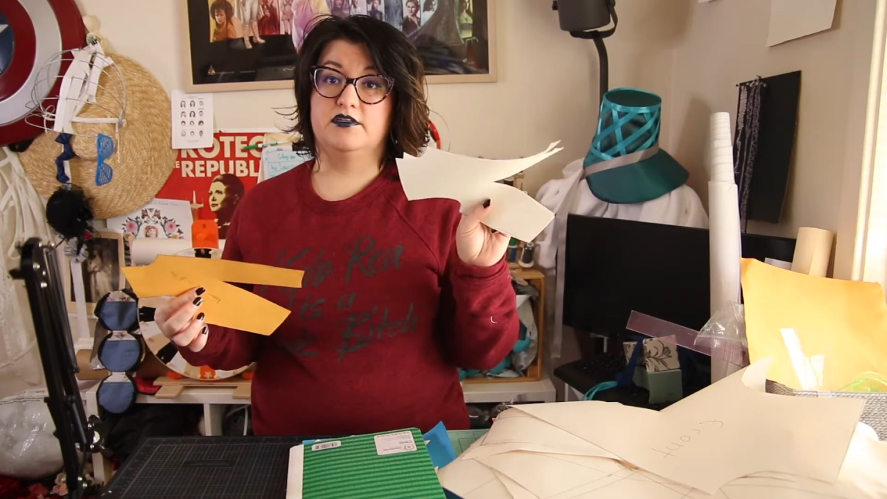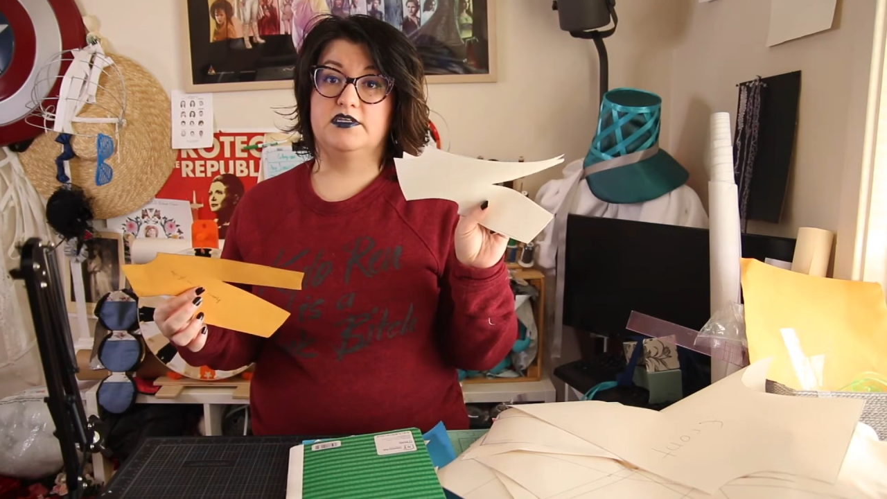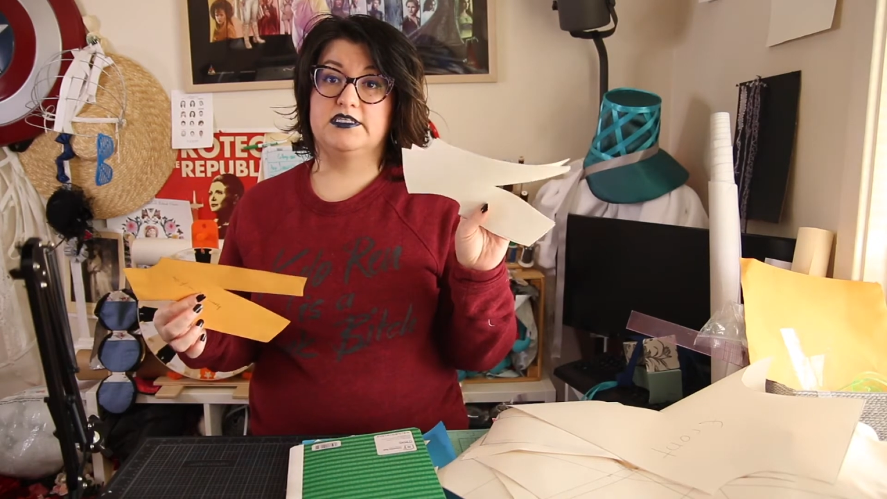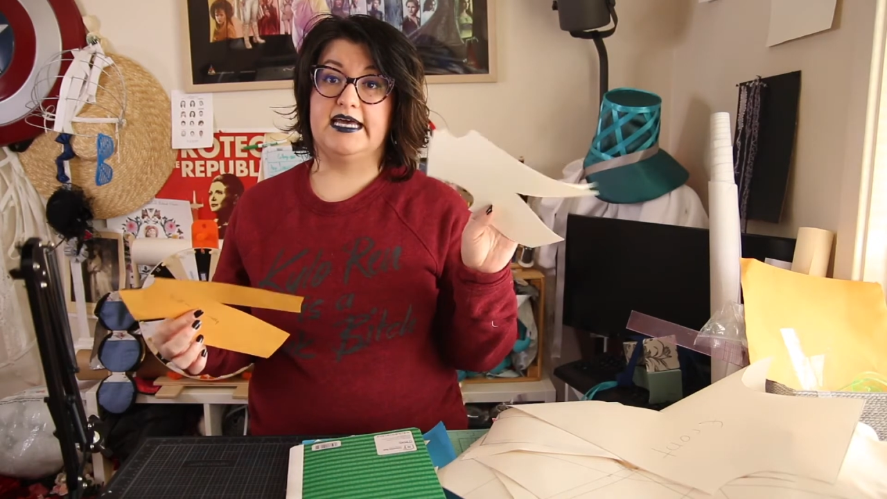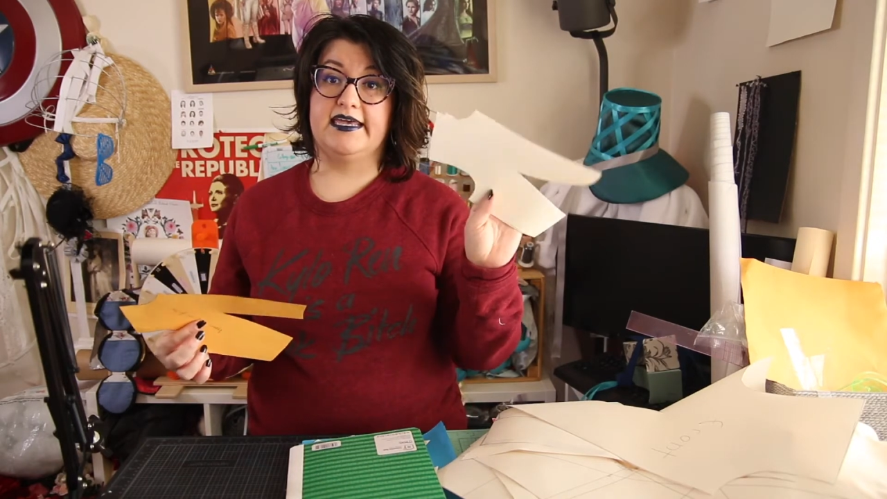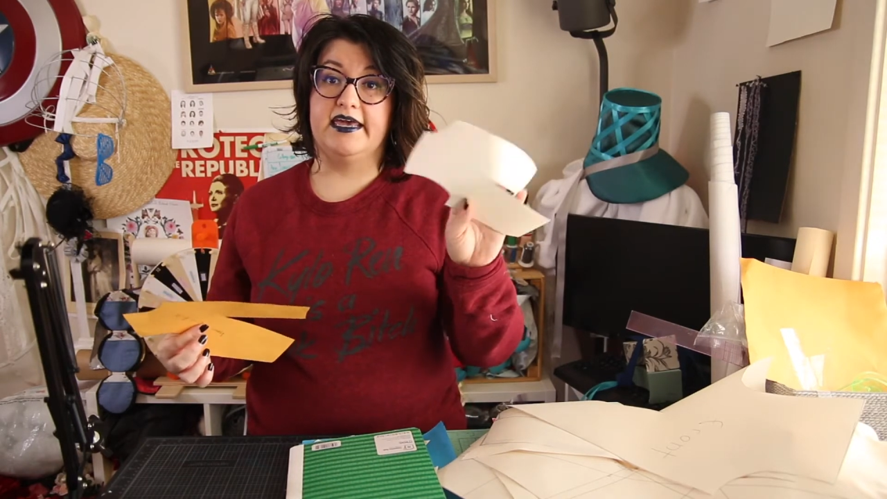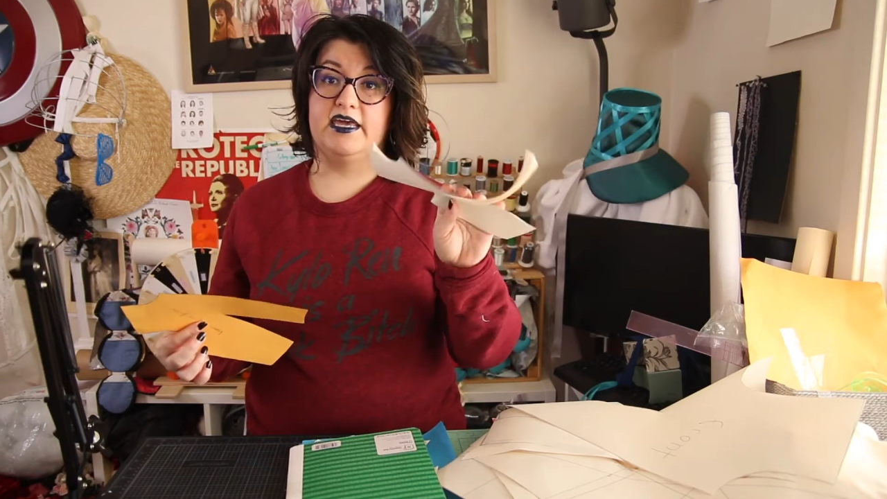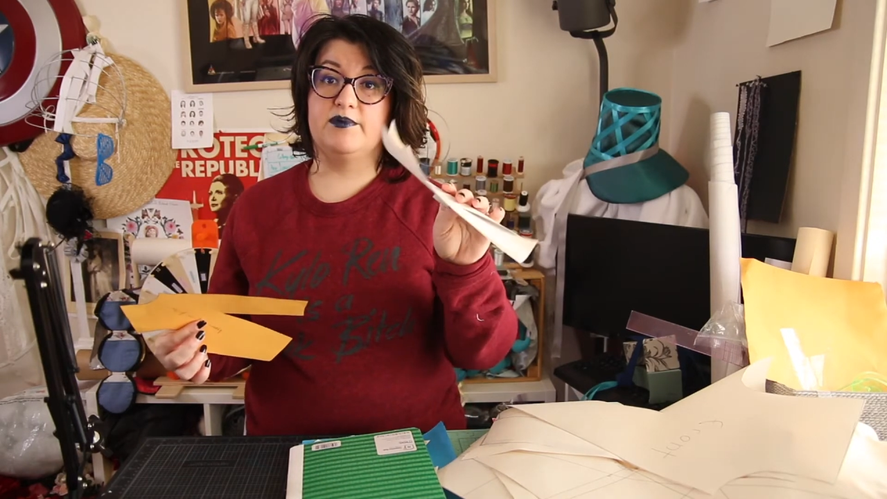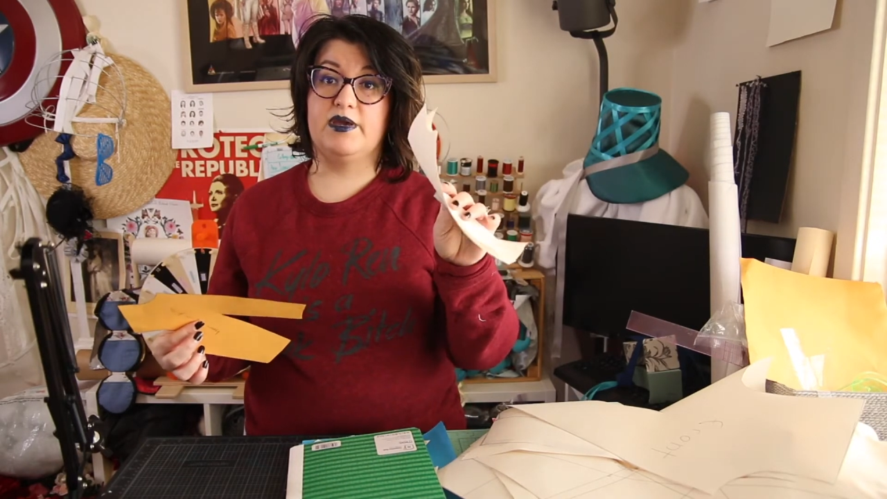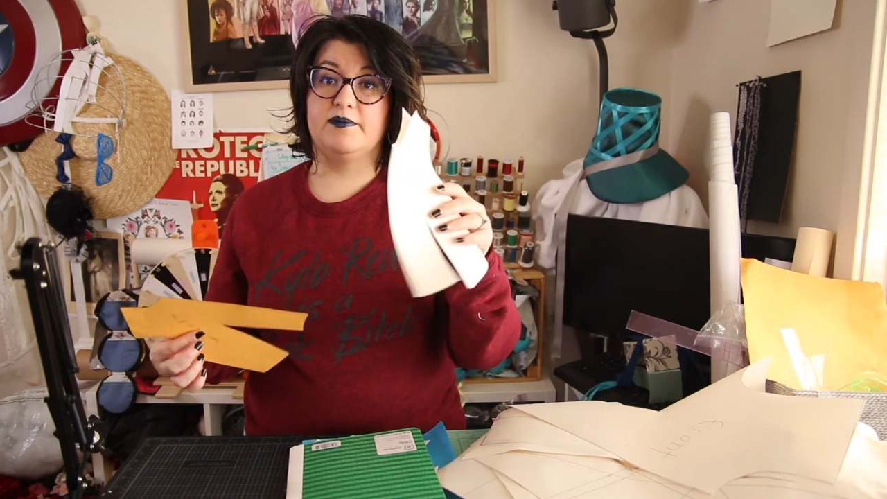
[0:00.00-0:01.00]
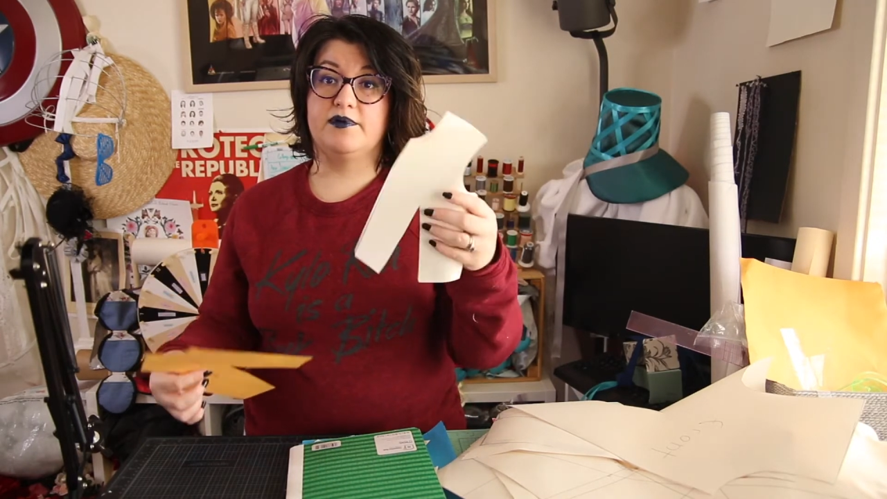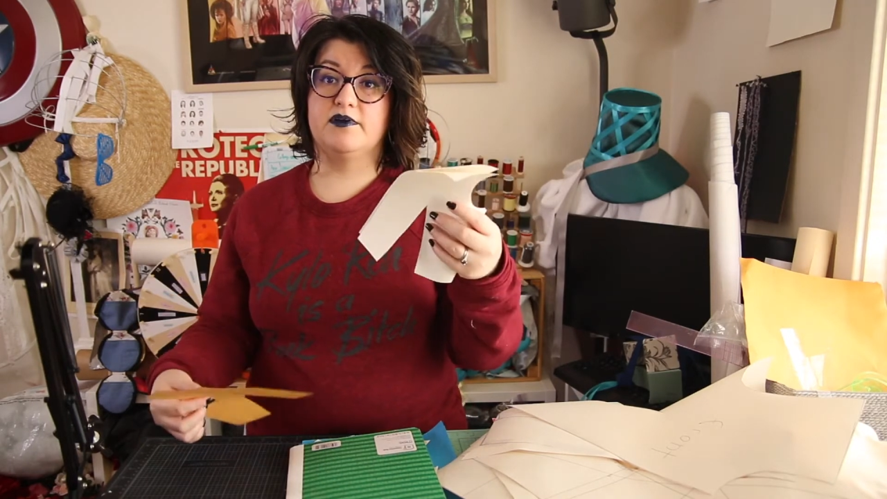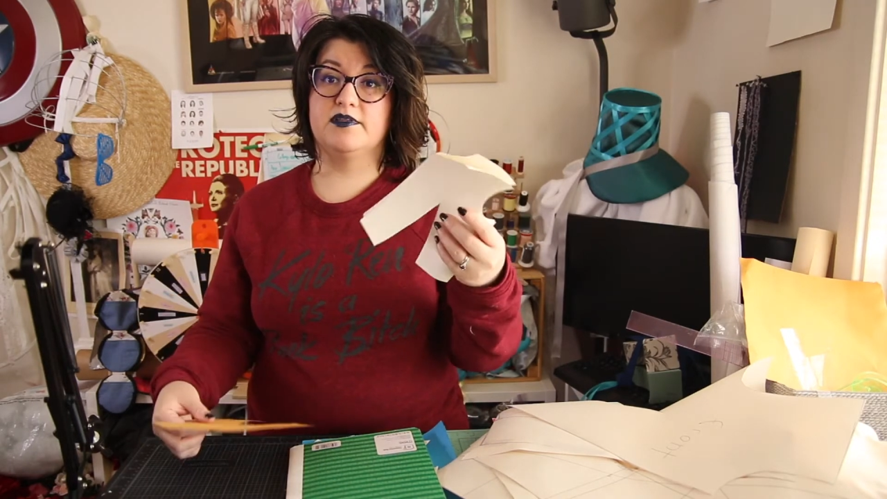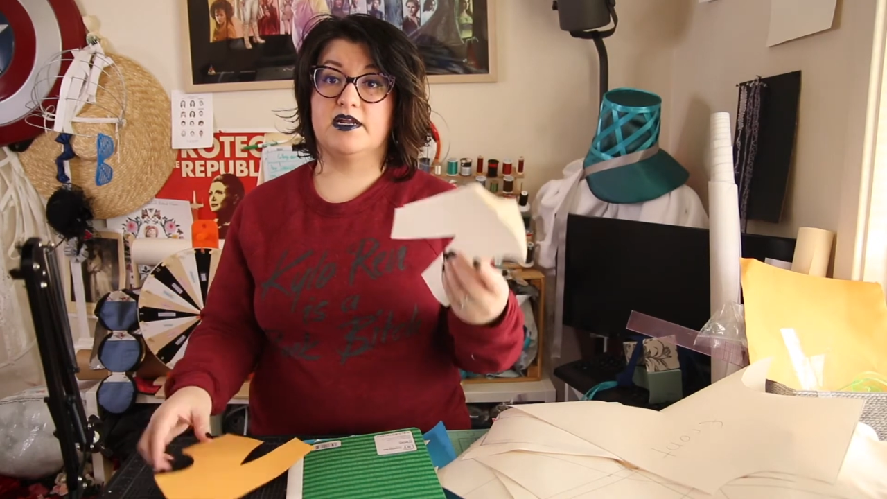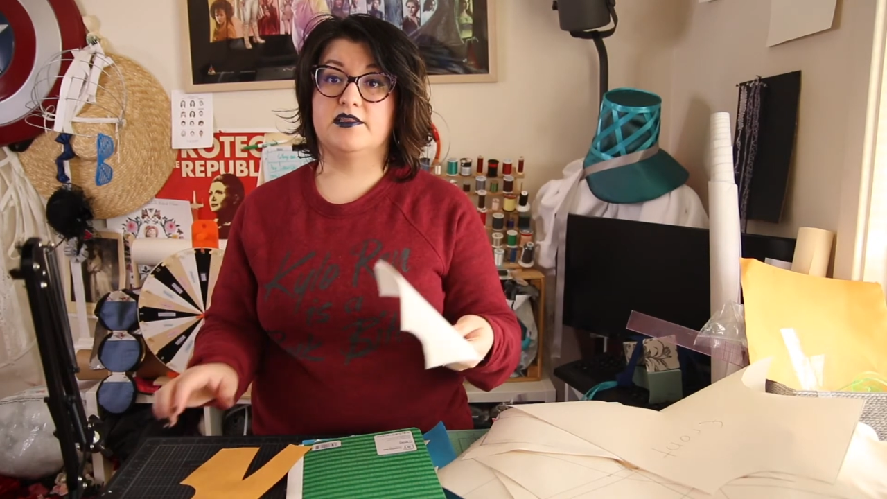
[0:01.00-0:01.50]
this IKEA
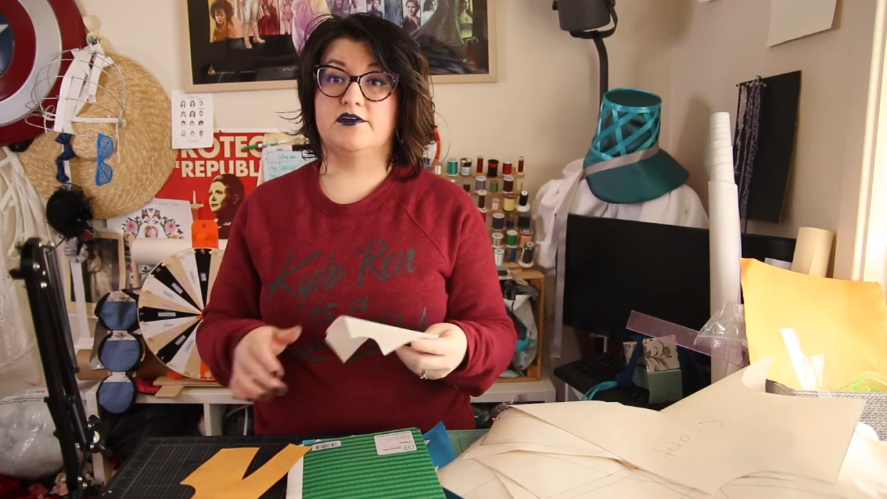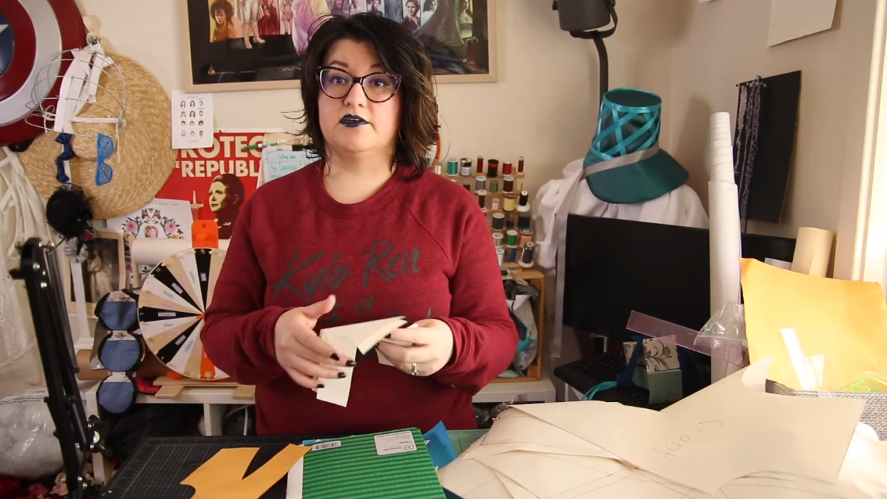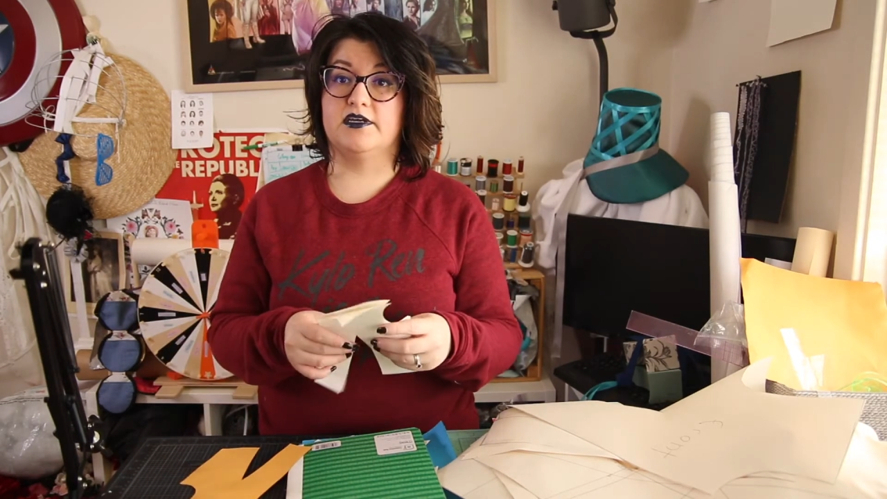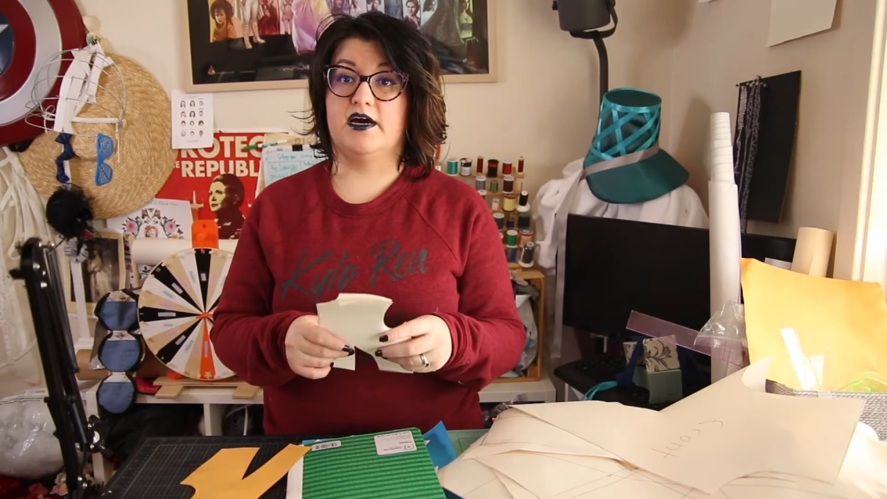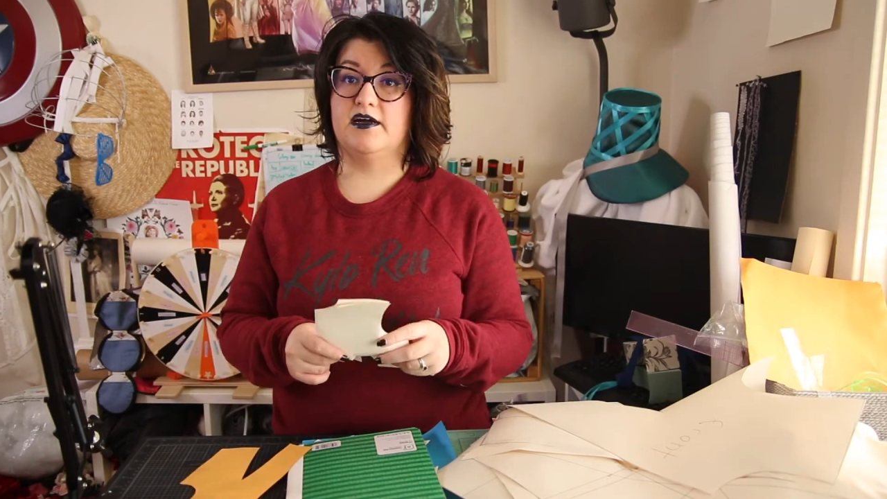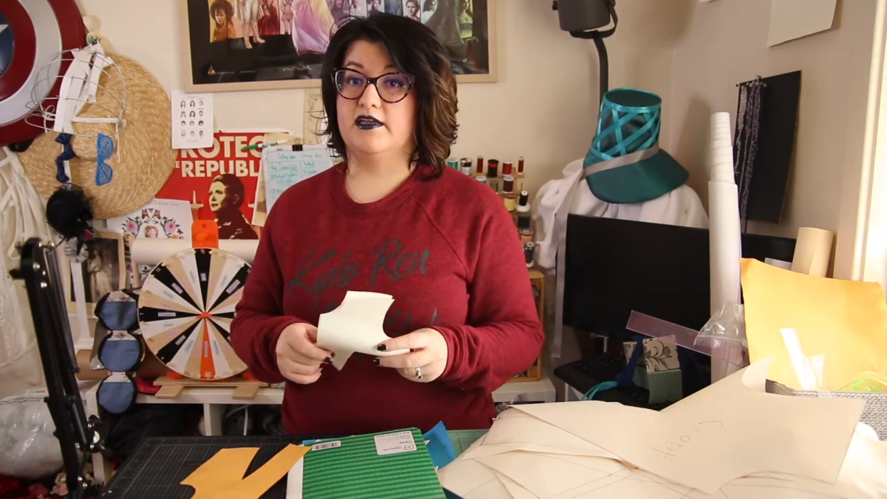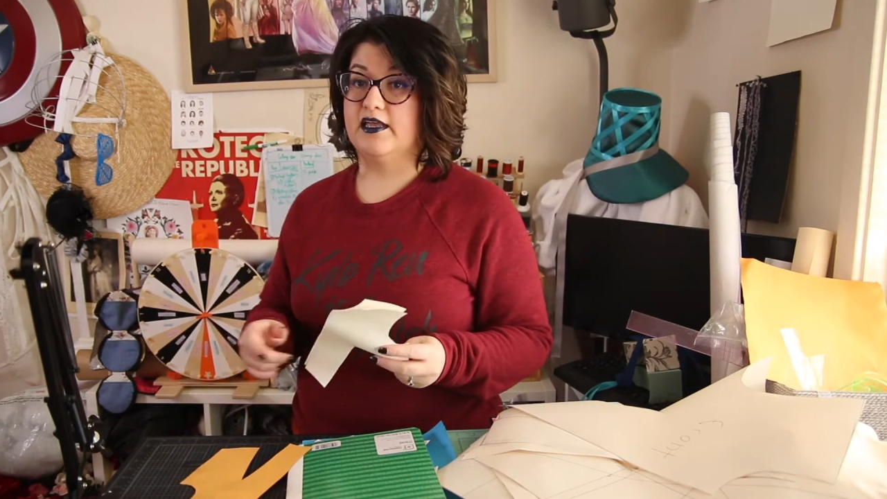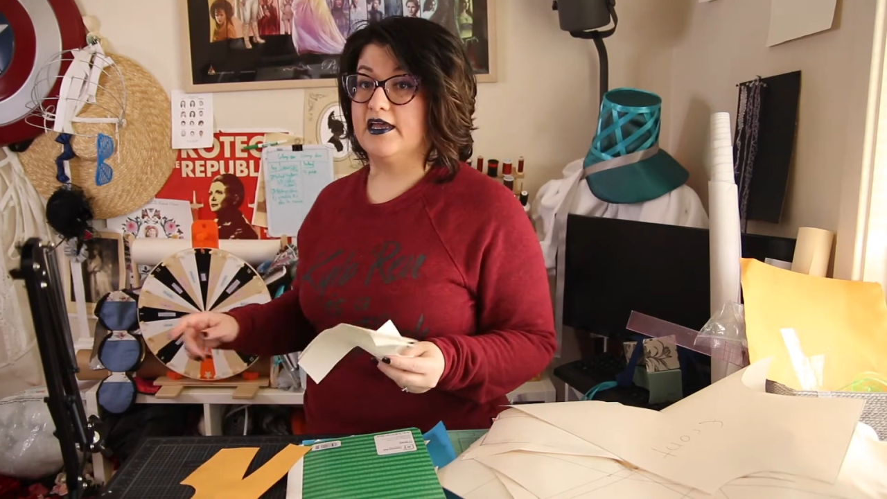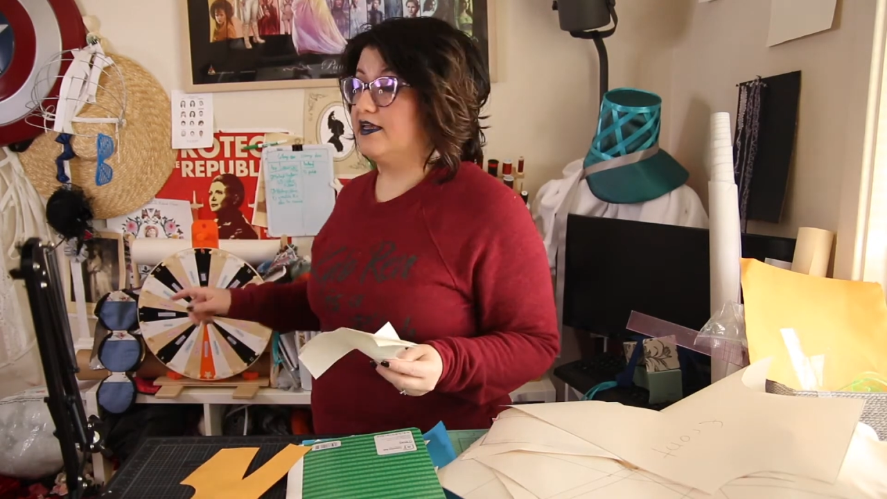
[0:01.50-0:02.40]
paper that I literally got at like